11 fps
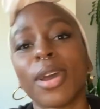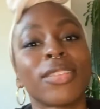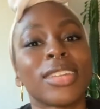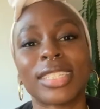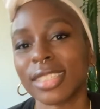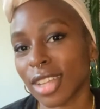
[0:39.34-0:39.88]

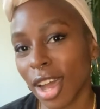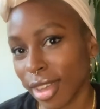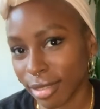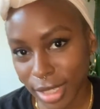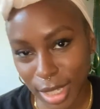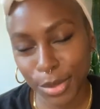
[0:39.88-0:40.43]
This is
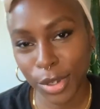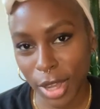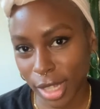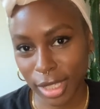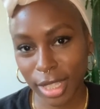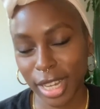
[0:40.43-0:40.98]
not the typical
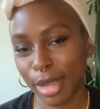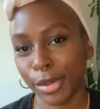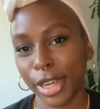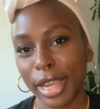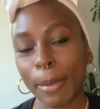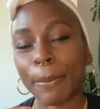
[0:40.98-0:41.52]
content that I
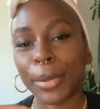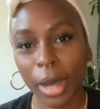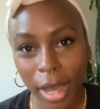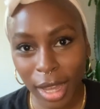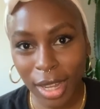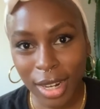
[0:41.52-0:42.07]
bring,
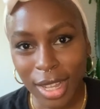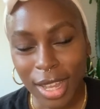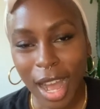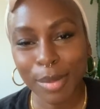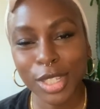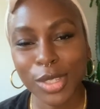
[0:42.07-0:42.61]
but
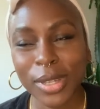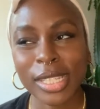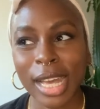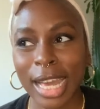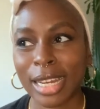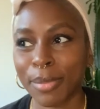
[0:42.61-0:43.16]
I'm just so
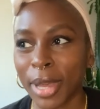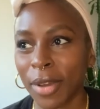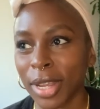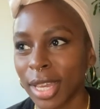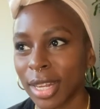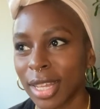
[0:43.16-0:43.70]
excited about
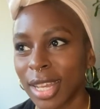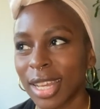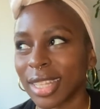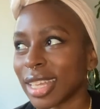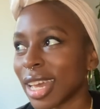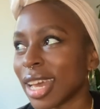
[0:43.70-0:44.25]
it
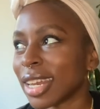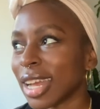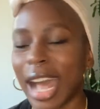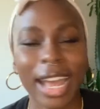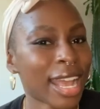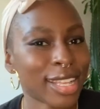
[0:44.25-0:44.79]
that
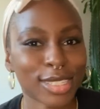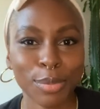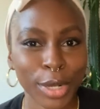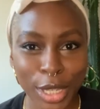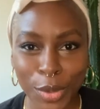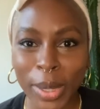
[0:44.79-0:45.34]
I had to
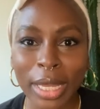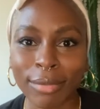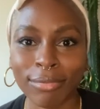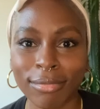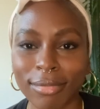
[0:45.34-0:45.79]
bring you in.